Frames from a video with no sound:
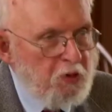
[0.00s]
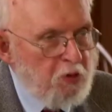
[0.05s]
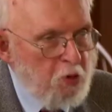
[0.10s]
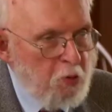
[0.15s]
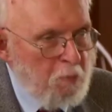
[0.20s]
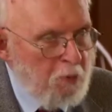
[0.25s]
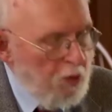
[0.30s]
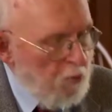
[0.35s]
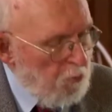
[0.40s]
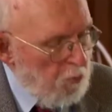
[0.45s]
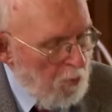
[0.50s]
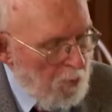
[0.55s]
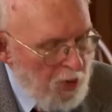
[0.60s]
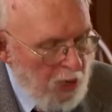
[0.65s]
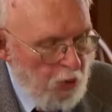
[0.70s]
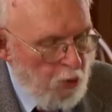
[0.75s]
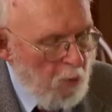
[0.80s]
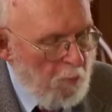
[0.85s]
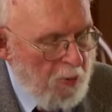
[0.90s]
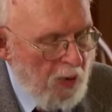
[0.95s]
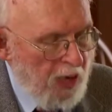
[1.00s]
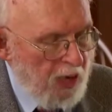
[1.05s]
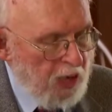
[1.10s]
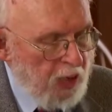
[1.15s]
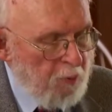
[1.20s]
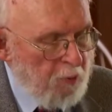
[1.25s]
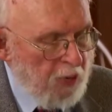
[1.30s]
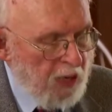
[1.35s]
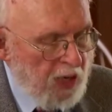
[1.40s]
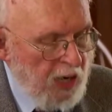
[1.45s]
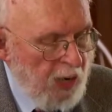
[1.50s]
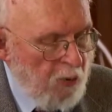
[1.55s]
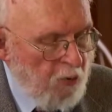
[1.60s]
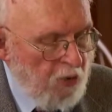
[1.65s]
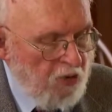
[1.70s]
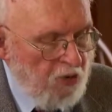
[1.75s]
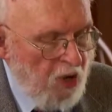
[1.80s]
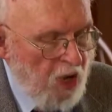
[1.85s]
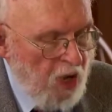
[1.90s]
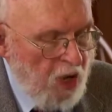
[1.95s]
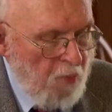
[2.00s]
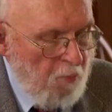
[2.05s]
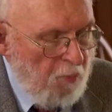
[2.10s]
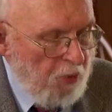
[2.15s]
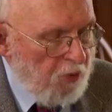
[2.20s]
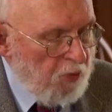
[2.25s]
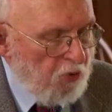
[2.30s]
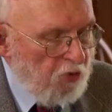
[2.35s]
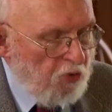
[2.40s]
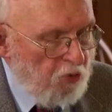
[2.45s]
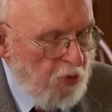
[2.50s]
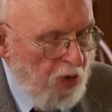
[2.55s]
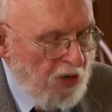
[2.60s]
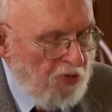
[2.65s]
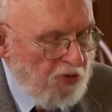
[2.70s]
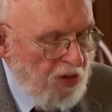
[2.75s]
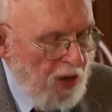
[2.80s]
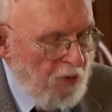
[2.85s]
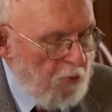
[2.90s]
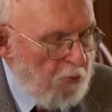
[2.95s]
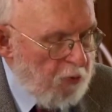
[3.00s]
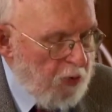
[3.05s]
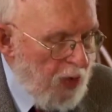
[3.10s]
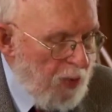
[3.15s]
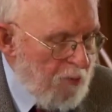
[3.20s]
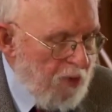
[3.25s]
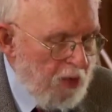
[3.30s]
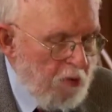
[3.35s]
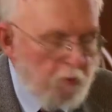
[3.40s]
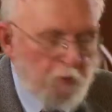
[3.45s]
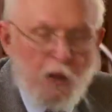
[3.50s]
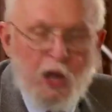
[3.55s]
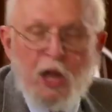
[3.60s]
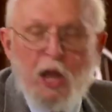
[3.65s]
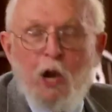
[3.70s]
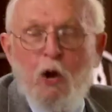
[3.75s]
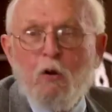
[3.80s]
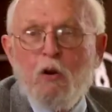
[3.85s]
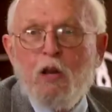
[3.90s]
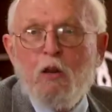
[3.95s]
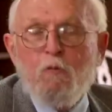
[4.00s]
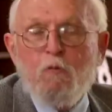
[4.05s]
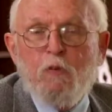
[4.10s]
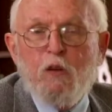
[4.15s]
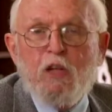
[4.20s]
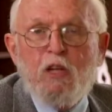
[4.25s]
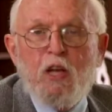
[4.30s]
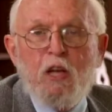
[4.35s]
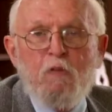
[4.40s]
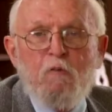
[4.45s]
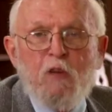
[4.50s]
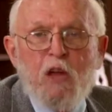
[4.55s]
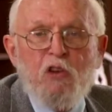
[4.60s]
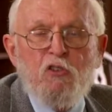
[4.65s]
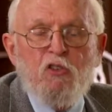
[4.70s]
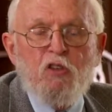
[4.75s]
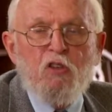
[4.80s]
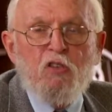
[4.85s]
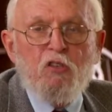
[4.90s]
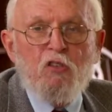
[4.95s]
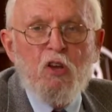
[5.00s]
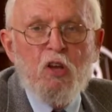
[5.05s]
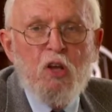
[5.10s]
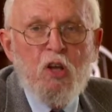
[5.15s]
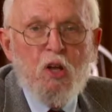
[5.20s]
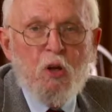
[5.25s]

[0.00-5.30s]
to be a familiar apocalyptic language, but the stress on flaming fire and inflicting vengeance,